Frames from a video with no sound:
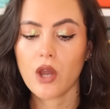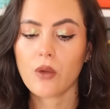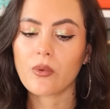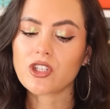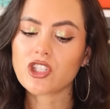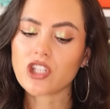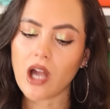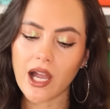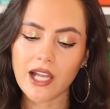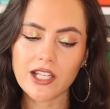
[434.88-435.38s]

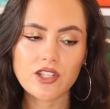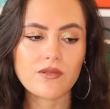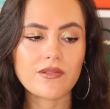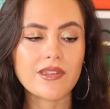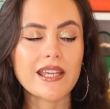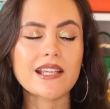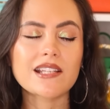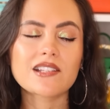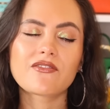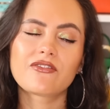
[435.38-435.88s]
which I do
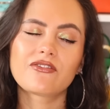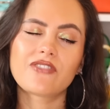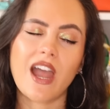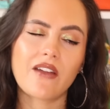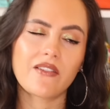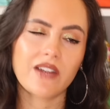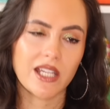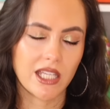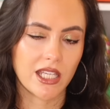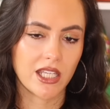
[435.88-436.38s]
think is
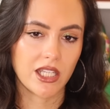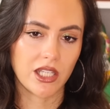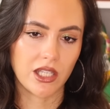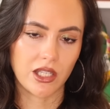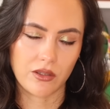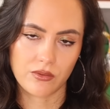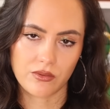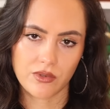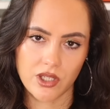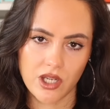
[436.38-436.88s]
very
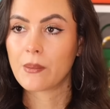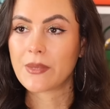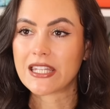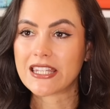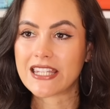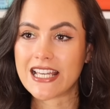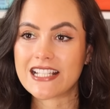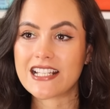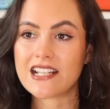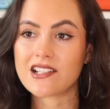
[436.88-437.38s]
cute. But
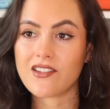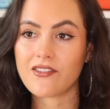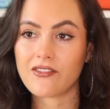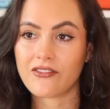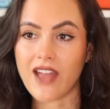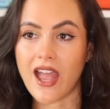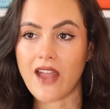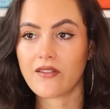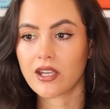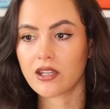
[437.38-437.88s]
this is a
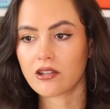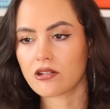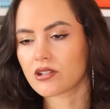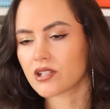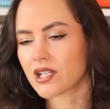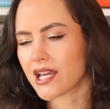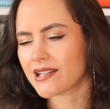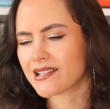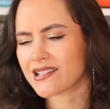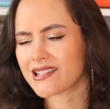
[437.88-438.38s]
very
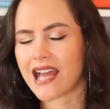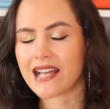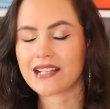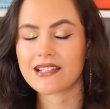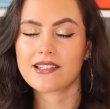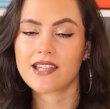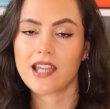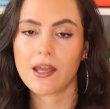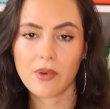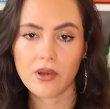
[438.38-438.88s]
good, it's that
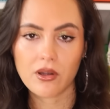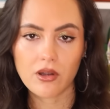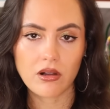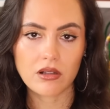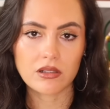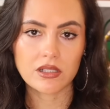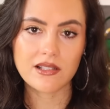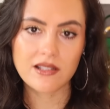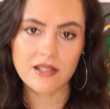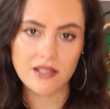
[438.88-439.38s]

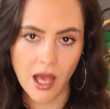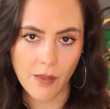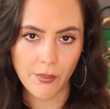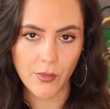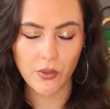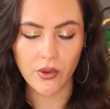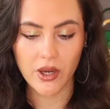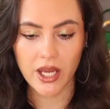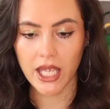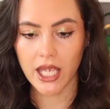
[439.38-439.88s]
typical
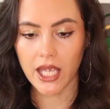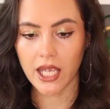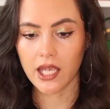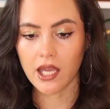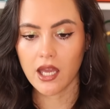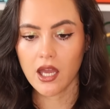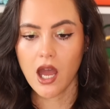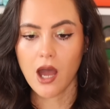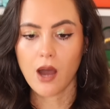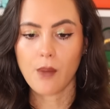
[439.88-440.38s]

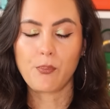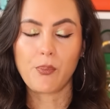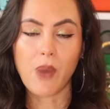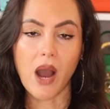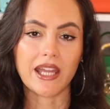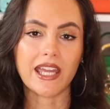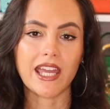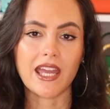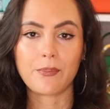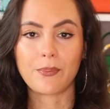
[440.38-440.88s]
summery
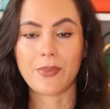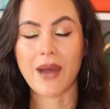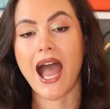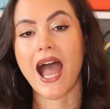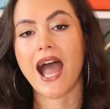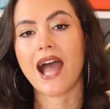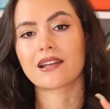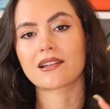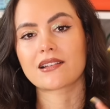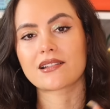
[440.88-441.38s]
bucket
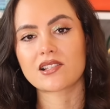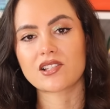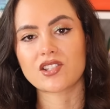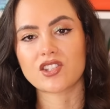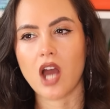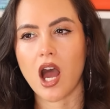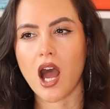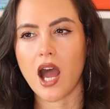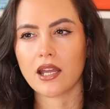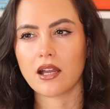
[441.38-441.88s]
bag
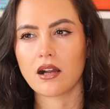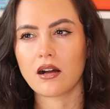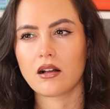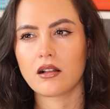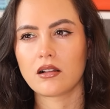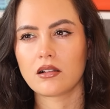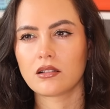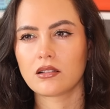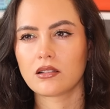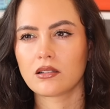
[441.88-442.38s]

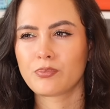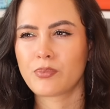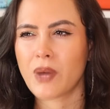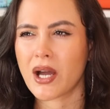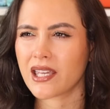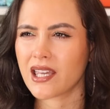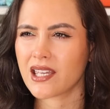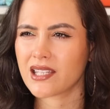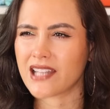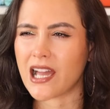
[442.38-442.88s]
style,
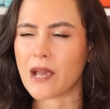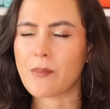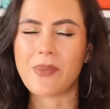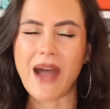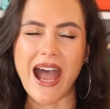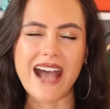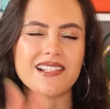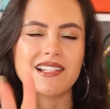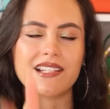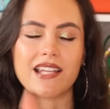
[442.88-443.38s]
bucket, like
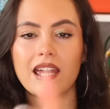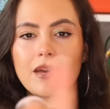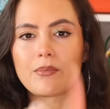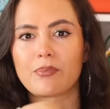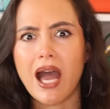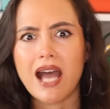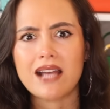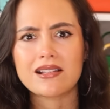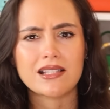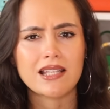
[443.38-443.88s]
basket,
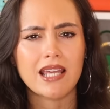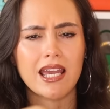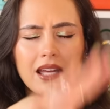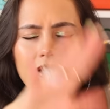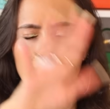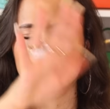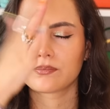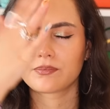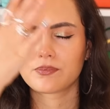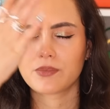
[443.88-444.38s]

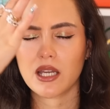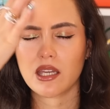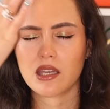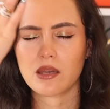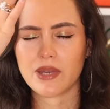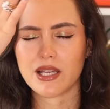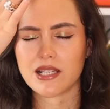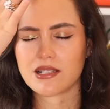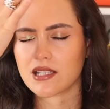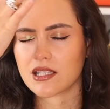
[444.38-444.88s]

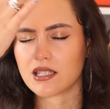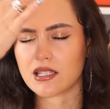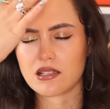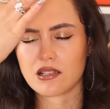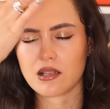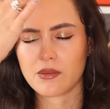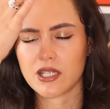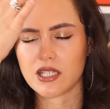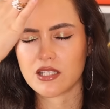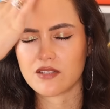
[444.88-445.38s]
there's
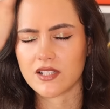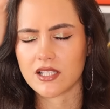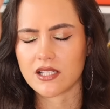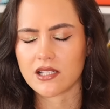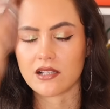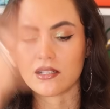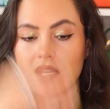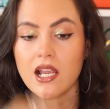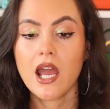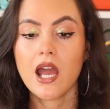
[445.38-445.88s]
so many different
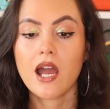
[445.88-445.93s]
styles.